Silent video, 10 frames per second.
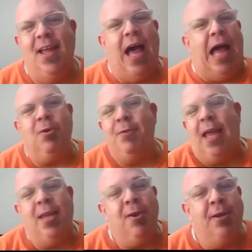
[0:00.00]
I
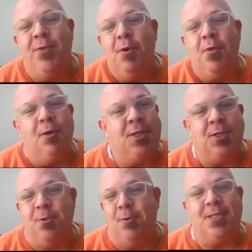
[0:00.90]
couldn't fill those
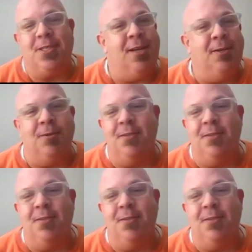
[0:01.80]
shoes. No.